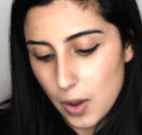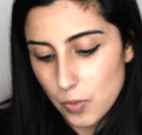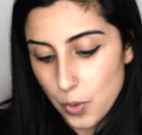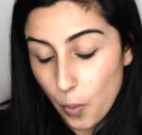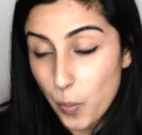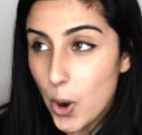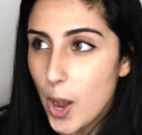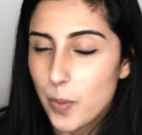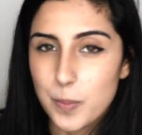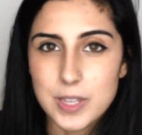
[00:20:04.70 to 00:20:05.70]
The
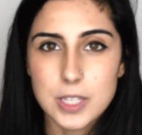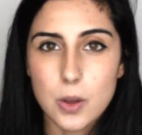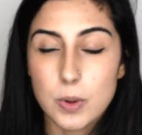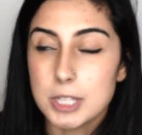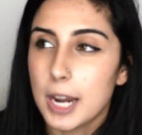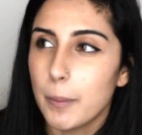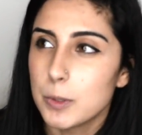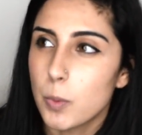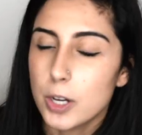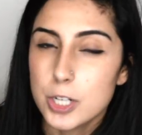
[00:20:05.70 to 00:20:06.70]
problem is though is that I
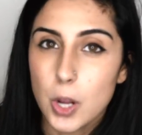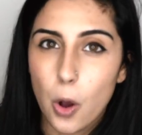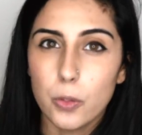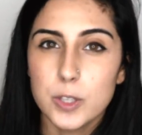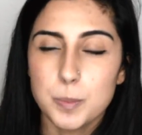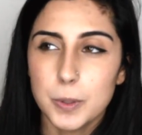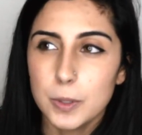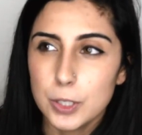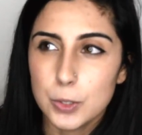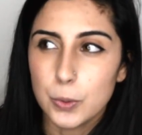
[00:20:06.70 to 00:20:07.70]
was watching all these
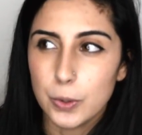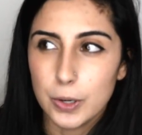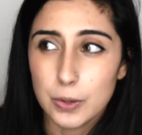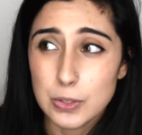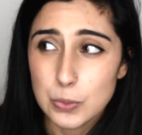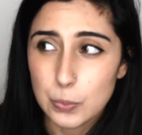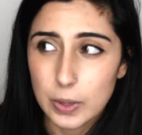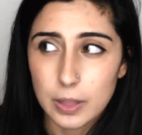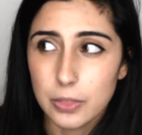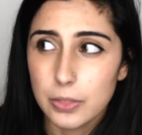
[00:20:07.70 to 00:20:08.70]
beauty tutorials
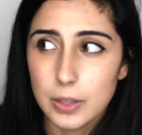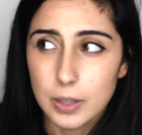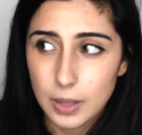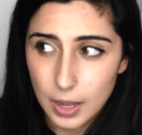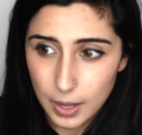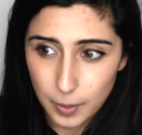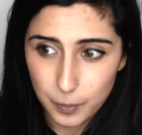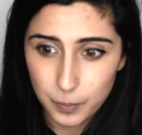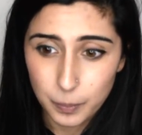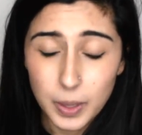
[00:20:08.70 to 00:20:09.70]
with
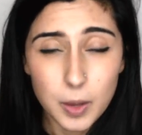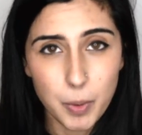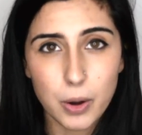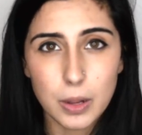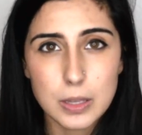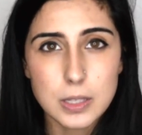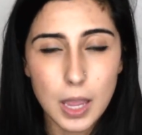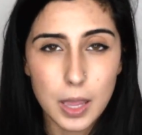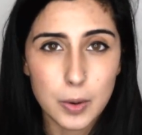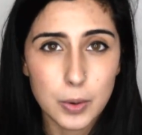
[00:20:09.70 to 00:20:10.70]
makeup artists
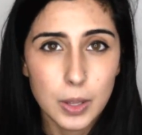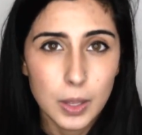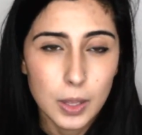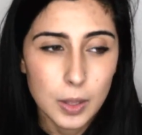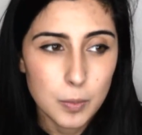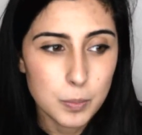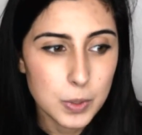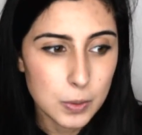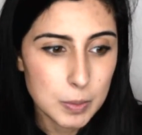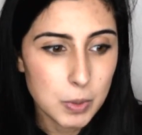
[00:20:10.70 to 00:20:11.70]
and
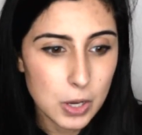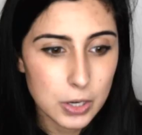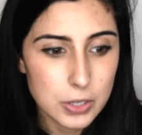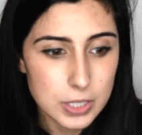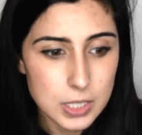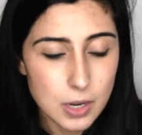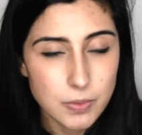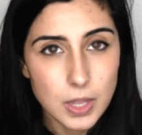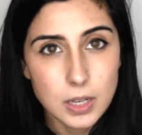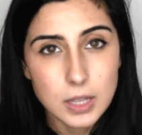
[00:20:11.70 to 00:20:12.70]
beauty bloggers and
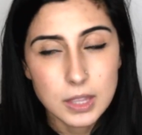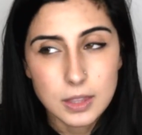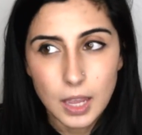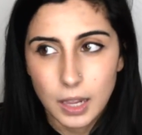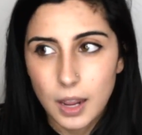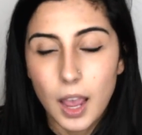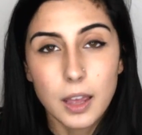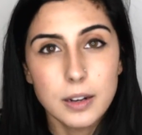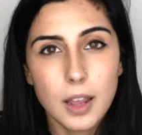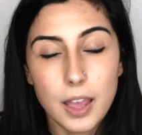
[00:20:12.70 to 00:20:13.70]
stuff that
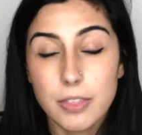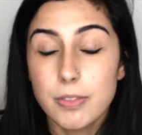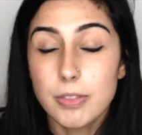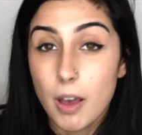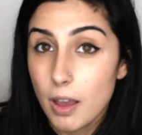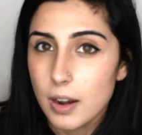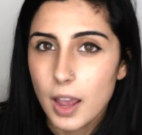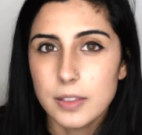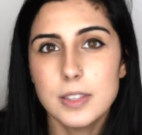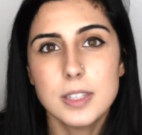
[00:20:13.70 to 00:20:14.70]
had, I thought,
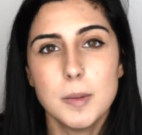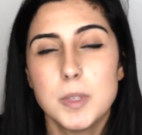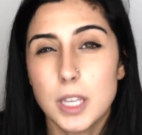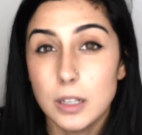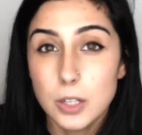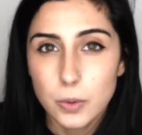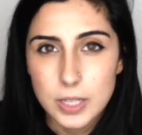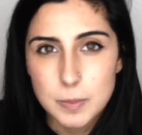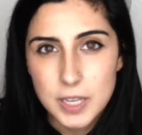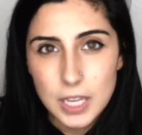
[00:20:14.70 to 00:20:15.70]
had the same skin tone
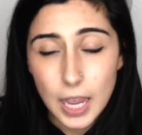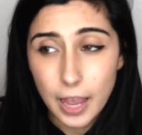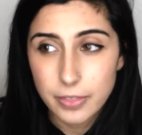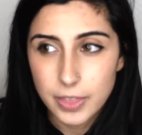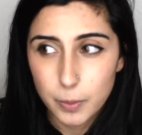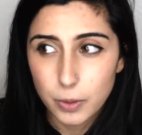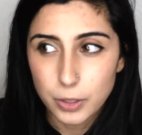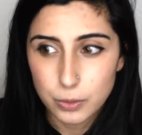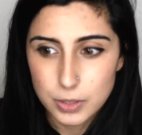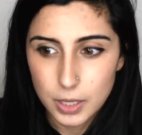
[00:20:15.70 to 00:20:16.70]
as me, and they were
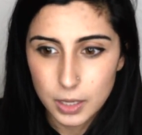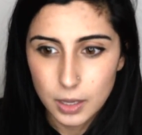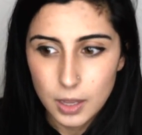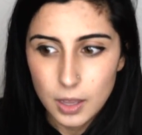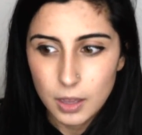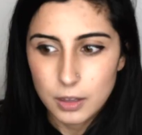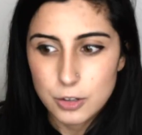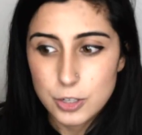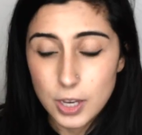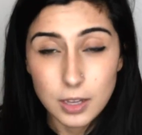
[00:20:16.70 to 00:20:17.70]
using
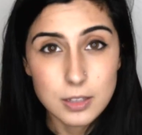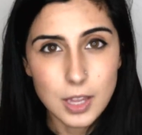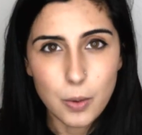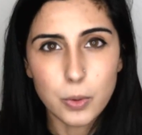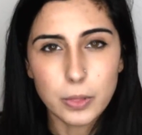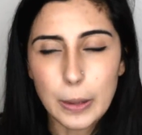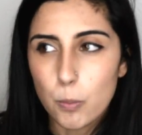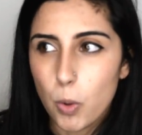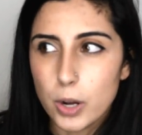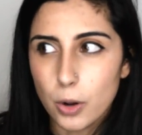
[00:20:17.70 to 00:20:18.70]
shades that were like
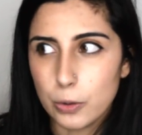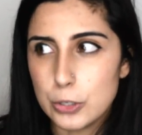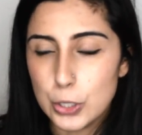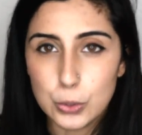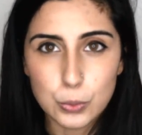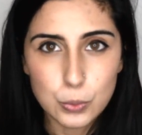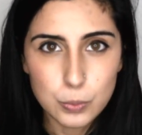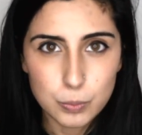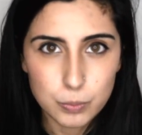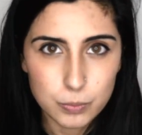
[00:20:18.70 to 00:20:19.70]
1 or 2